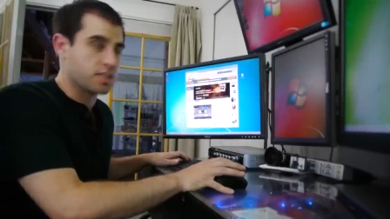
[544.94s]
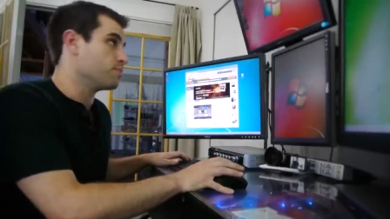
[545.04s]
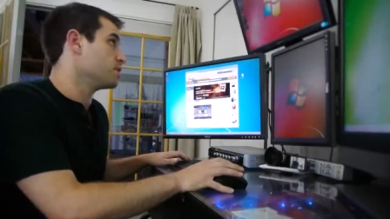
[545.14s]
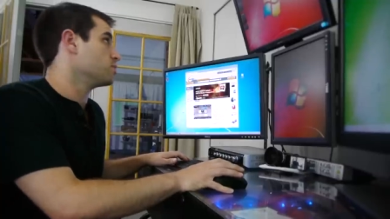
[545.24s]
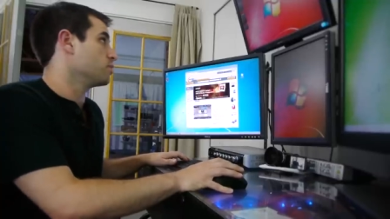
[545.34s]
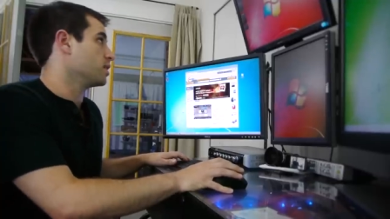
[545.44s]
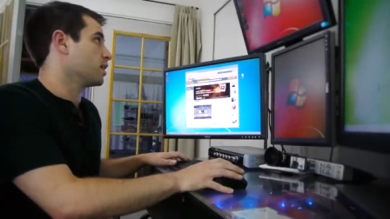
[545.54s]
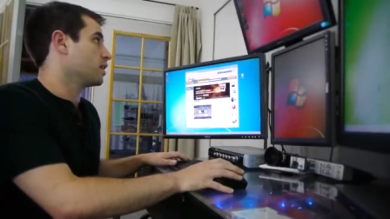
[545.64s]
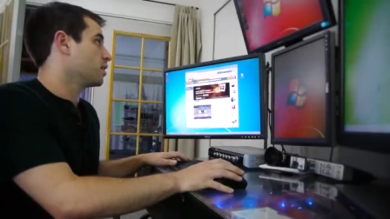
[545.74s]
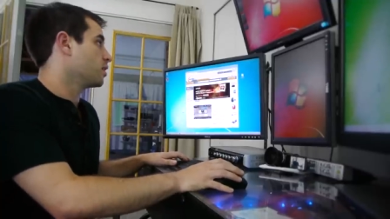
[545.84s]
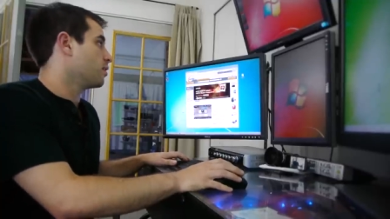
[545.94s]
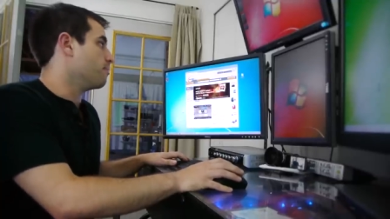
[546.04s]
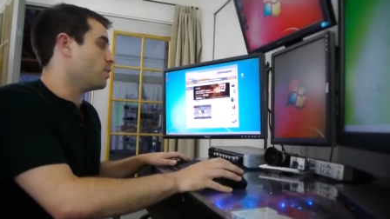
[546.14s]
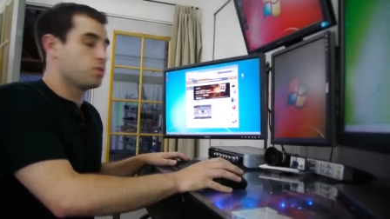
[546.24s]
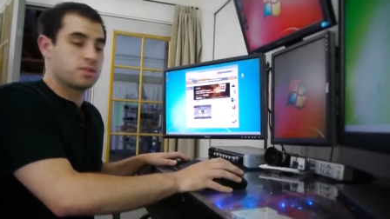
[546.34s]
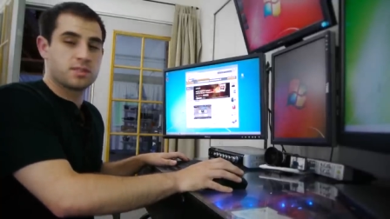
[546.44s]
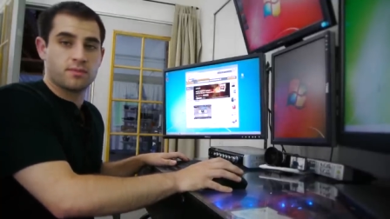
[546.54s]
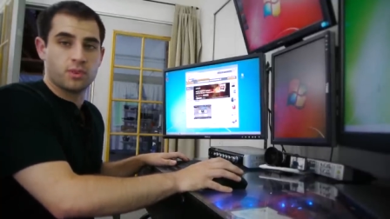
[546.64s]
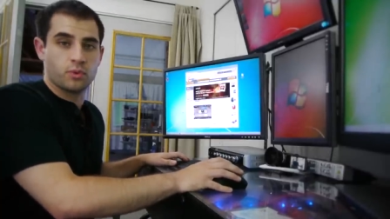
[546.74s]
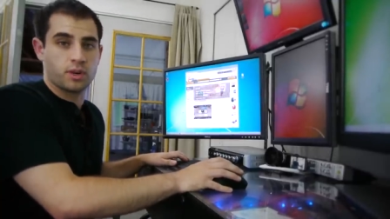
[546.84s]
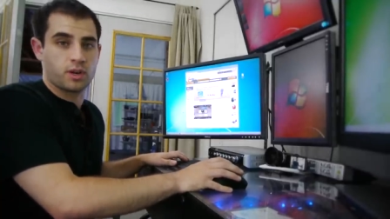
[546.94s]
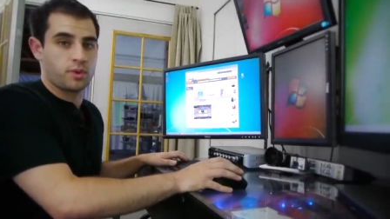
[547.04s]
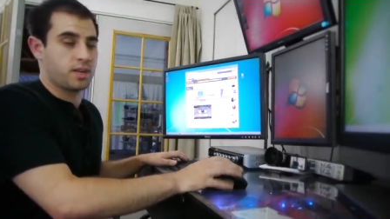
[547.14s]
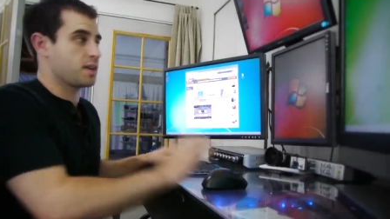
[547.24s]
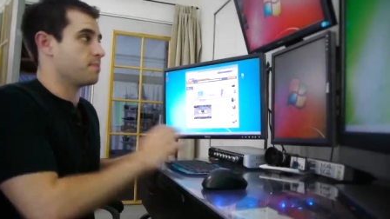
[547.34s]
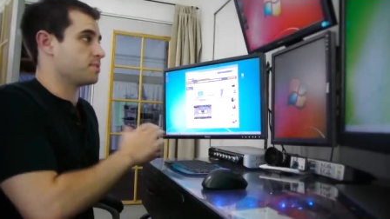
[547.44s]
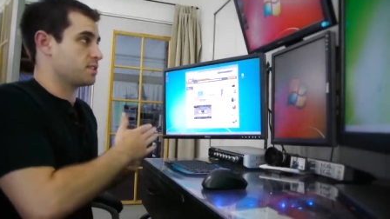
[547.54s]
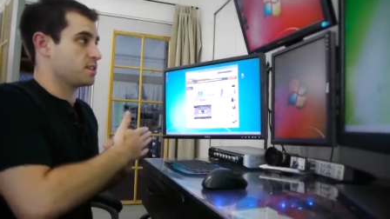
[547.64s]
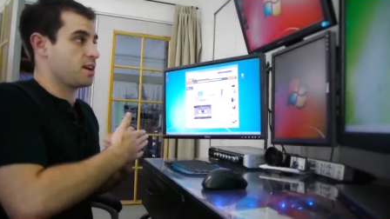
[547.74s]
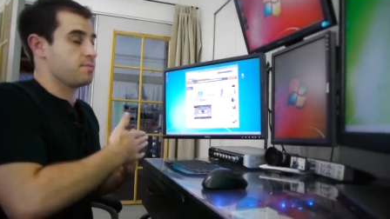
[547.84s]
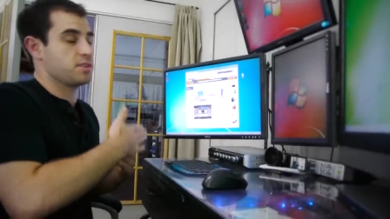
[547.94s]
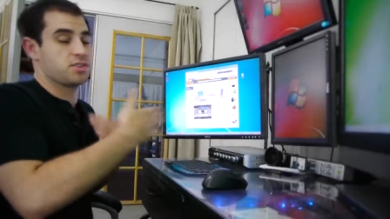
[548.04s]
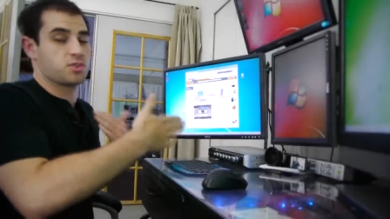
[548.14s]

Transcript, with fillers: to be doing most of the work when it comes to time to just